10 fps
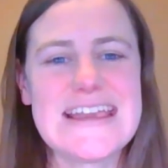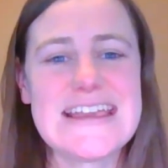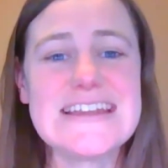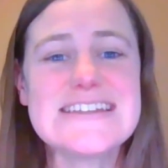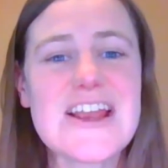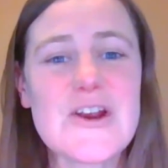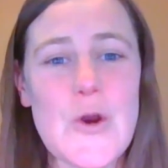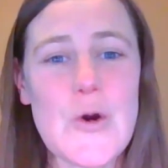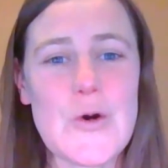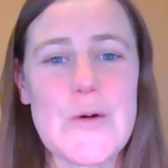It is our
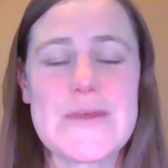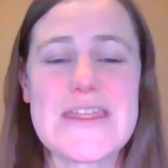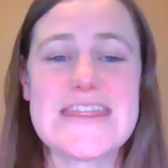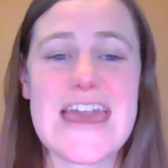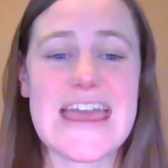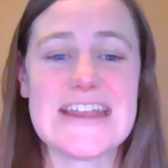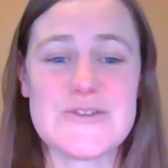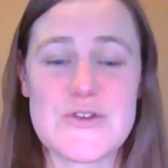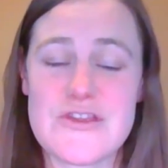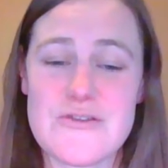hope
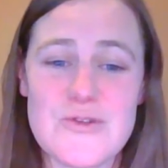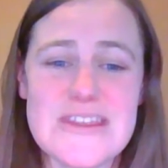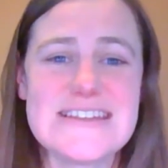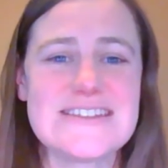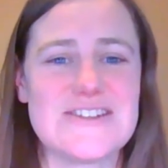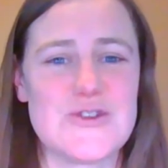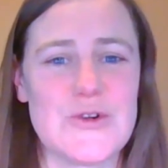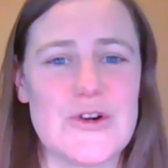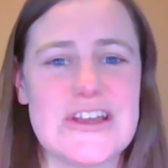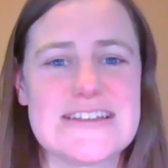that through these
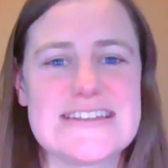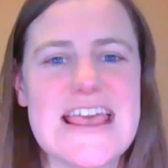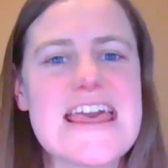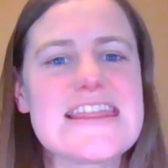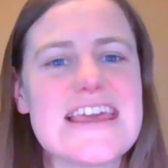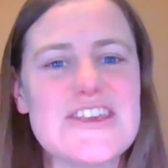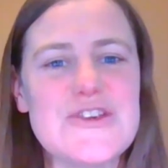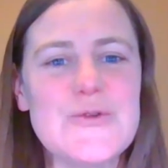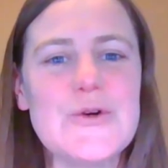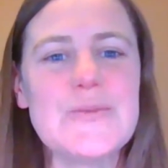tutorials that
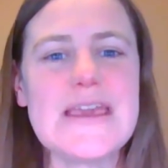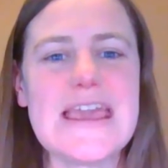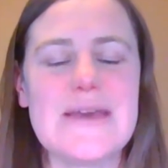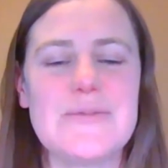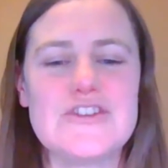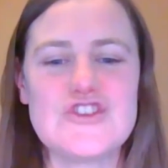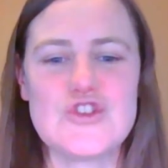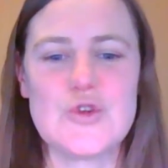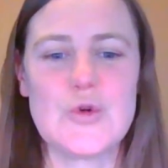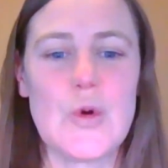you will be able
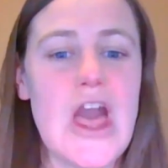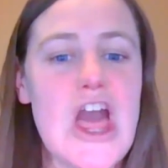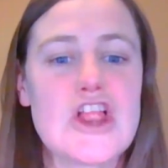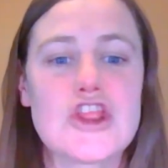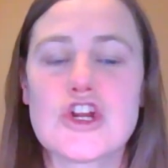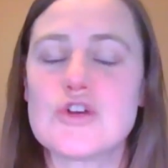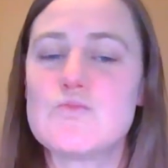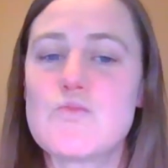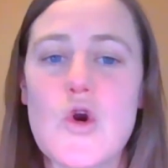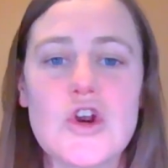to
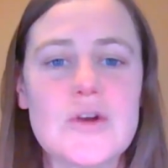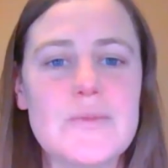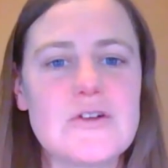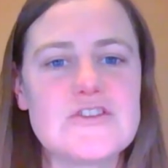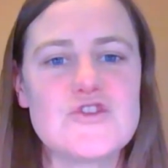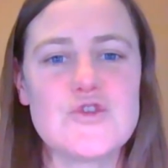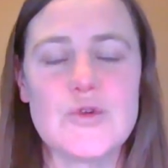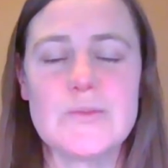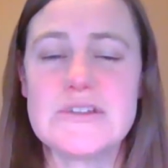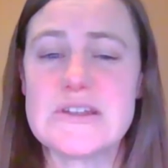learn more about
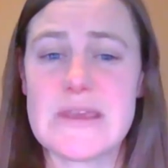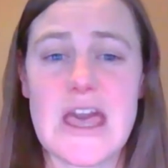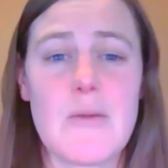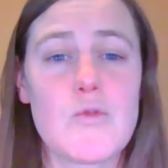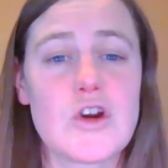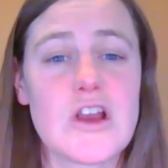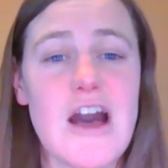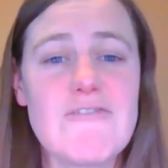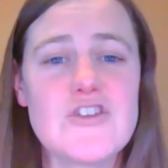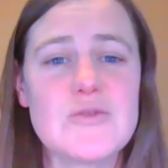Zoom, to become more
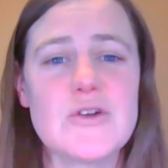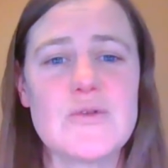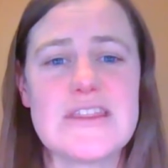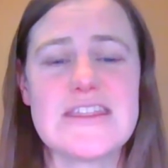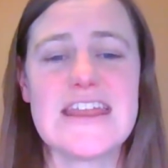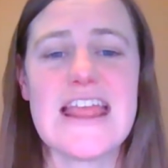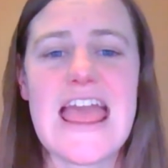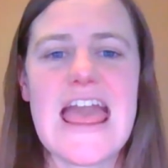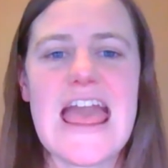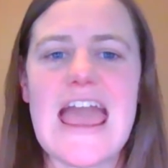comfortable with it,
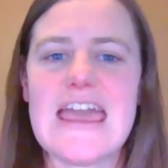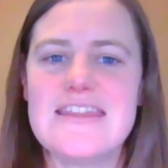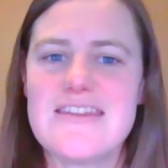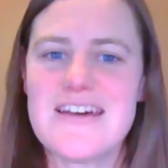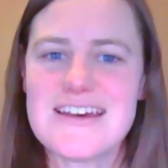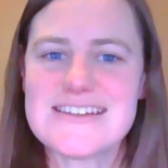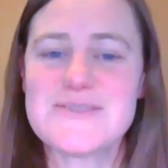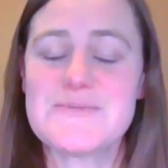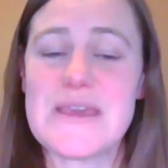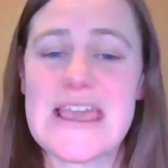and
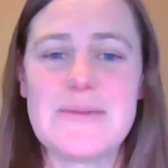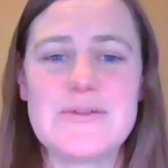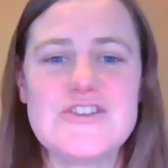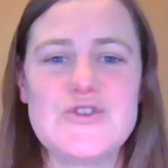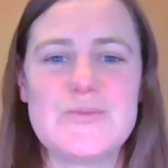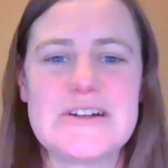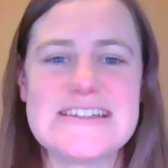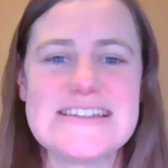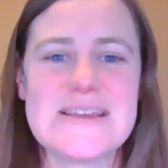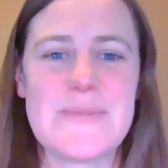thus be able to
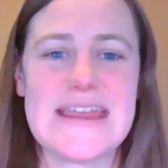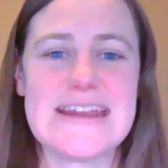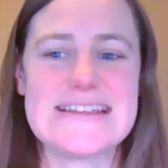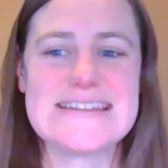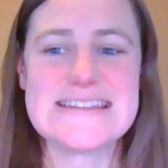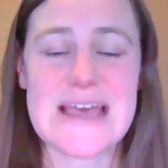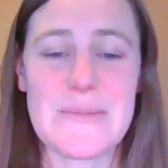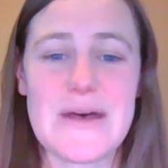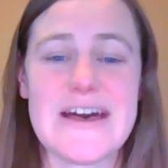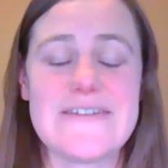participate in
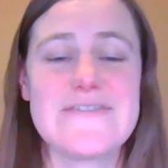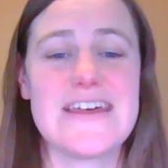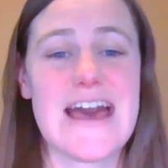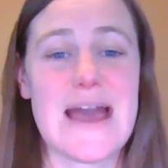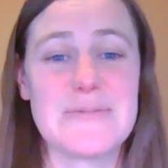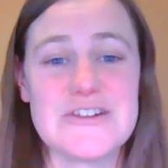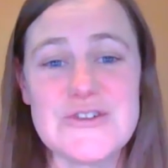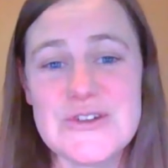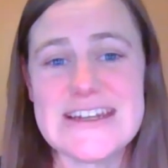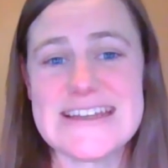some of the
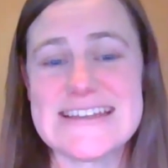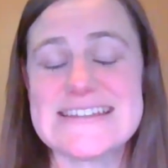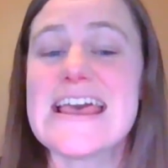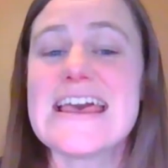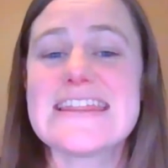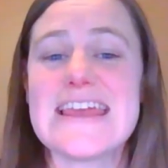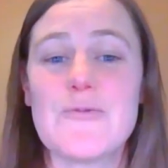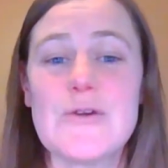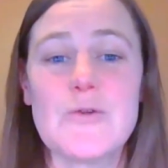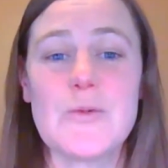opportunities
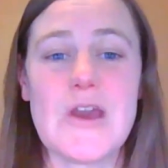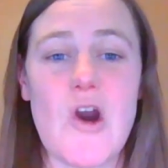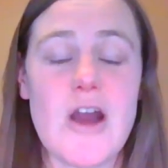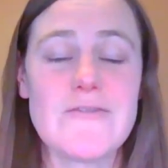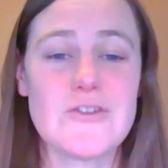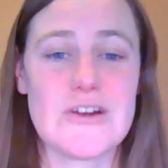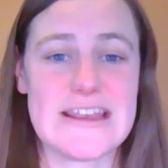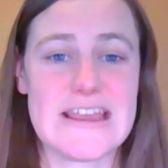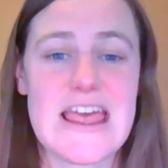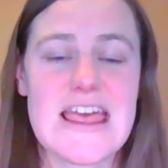that we will be
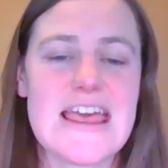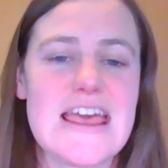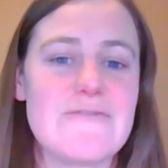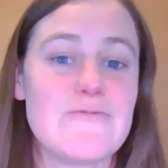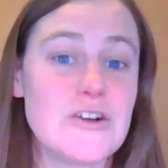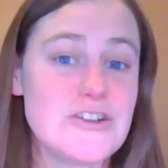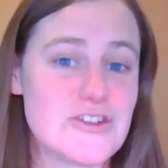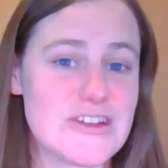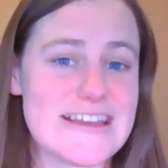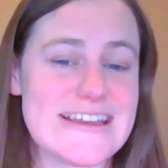offering
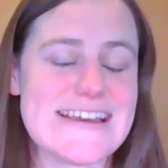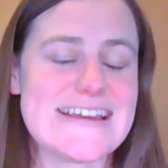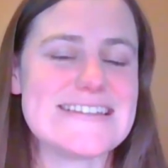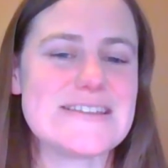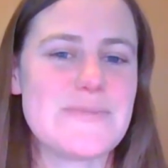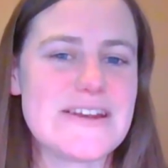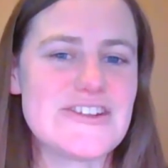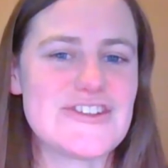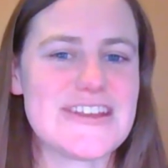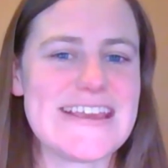virtually,
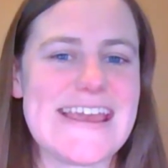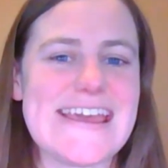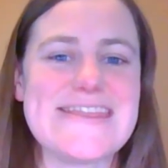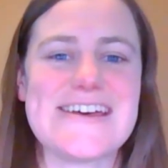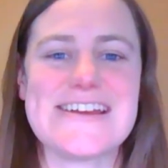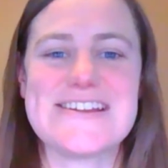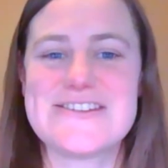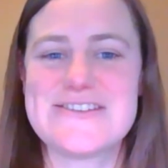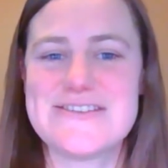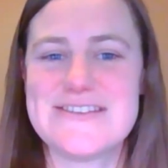especially in the
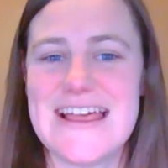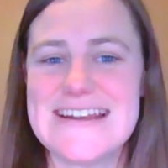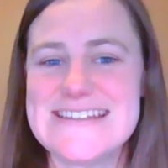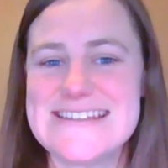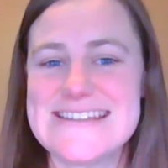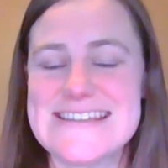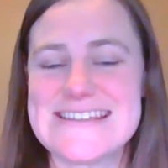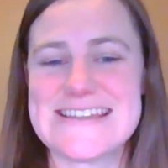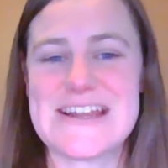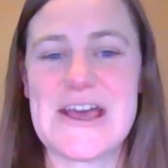Lenten
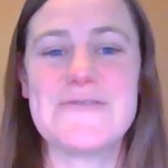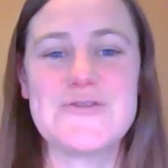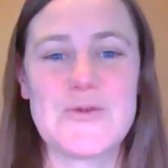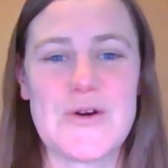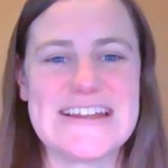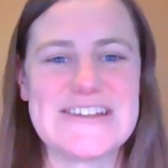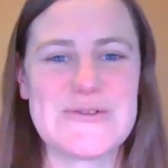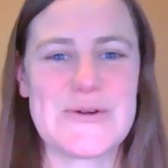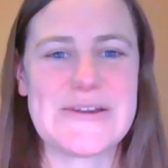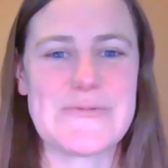season of
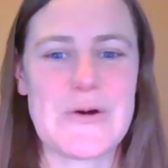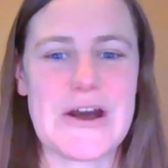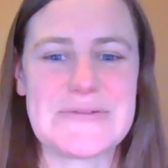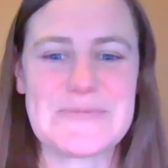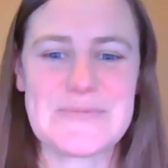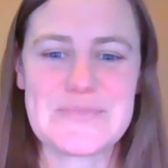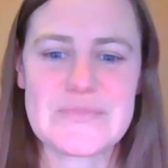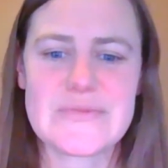2021.